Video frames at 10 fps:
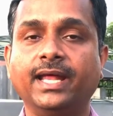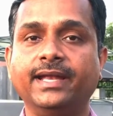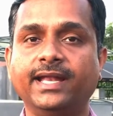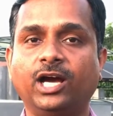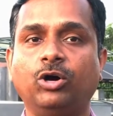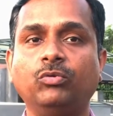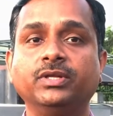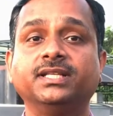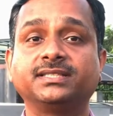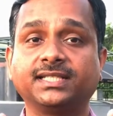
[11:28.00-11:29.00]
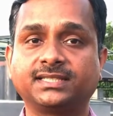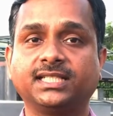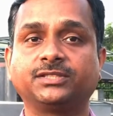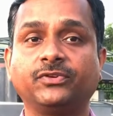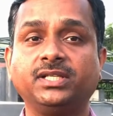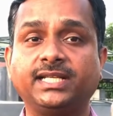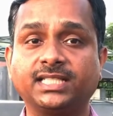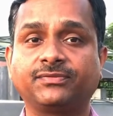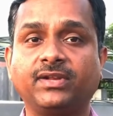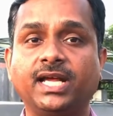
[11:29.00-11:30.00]
And now, with the successful
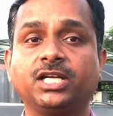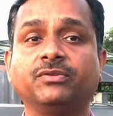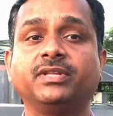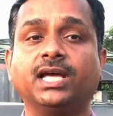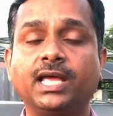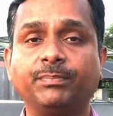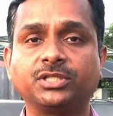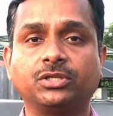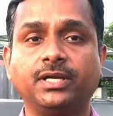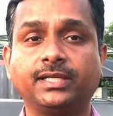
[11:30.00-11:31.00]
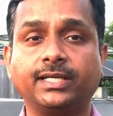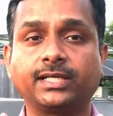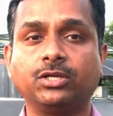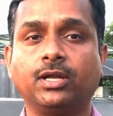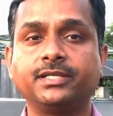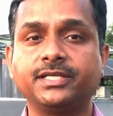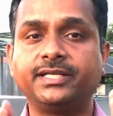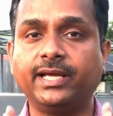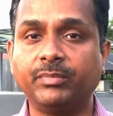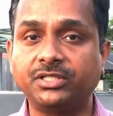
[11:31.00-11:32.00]
test flight of the hypersonic technology
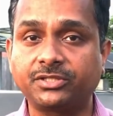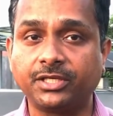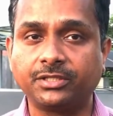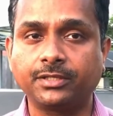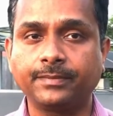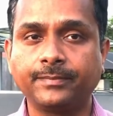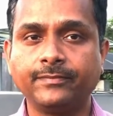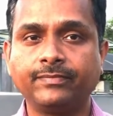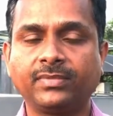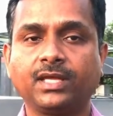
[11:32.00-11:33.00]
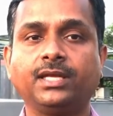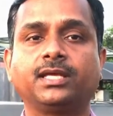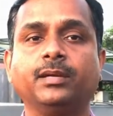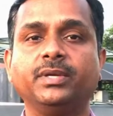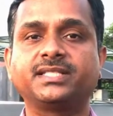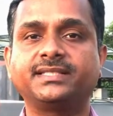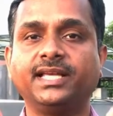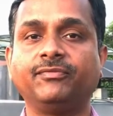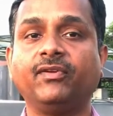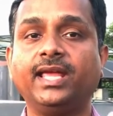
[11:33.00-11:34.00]
demonstrator, it can be
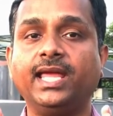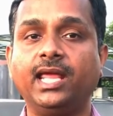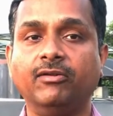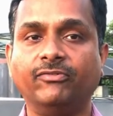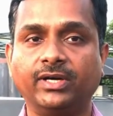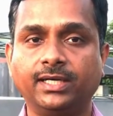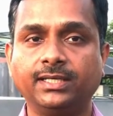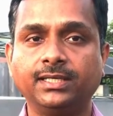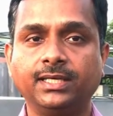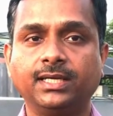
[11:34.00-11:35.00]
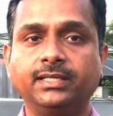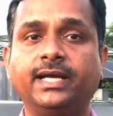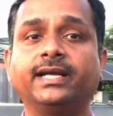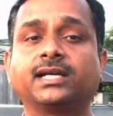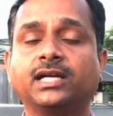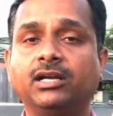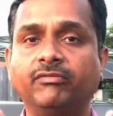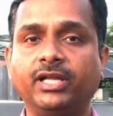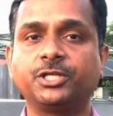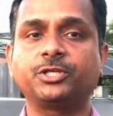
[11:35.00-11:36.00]
safely inferred that a
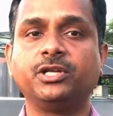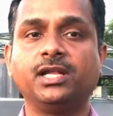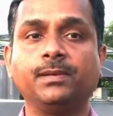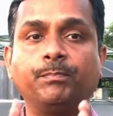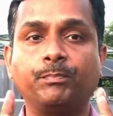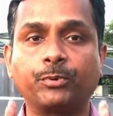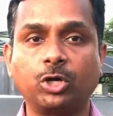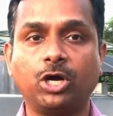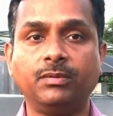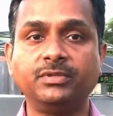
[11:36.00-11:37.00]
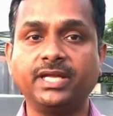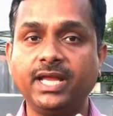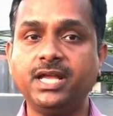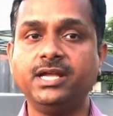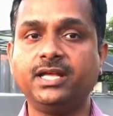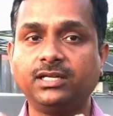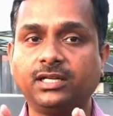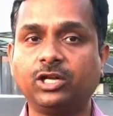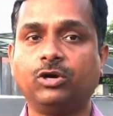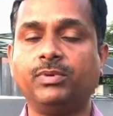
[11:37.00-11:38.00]
conventional prompt
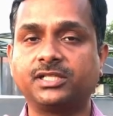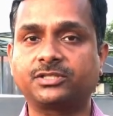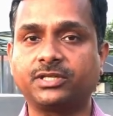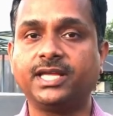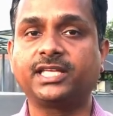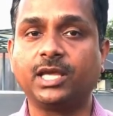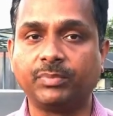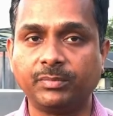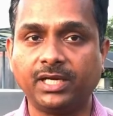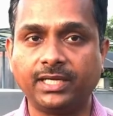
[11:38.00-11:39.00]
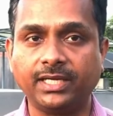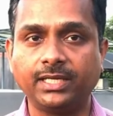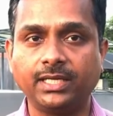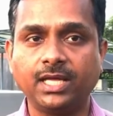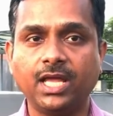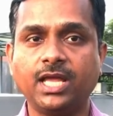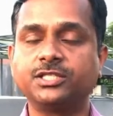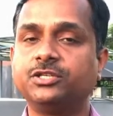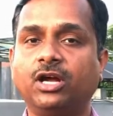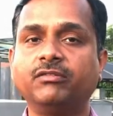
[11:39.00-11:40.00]
Indian global strike capability
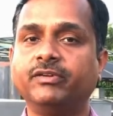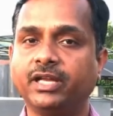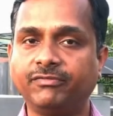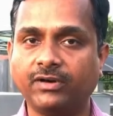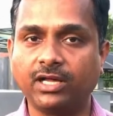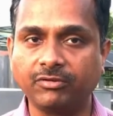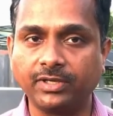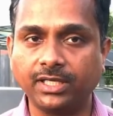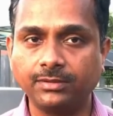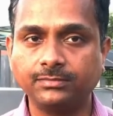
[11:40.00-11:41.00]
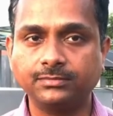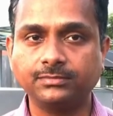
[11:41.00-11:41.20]
is not very far away.